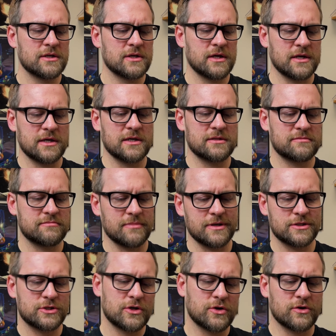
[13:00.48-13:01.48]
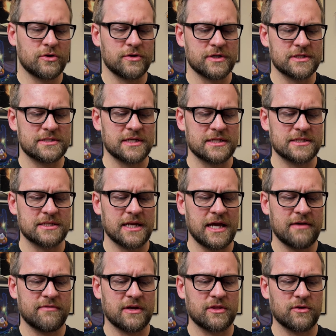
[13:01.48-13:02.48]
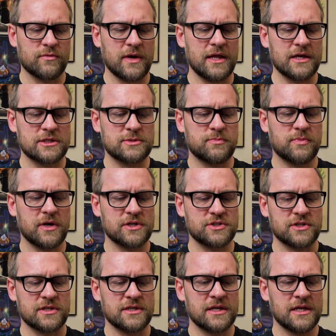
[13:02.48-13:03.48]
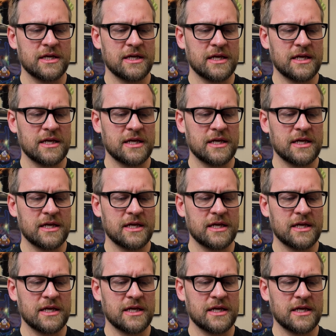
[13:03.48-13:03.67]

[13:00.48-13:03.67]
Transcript: uh, turtle in a sense and have like the right expression.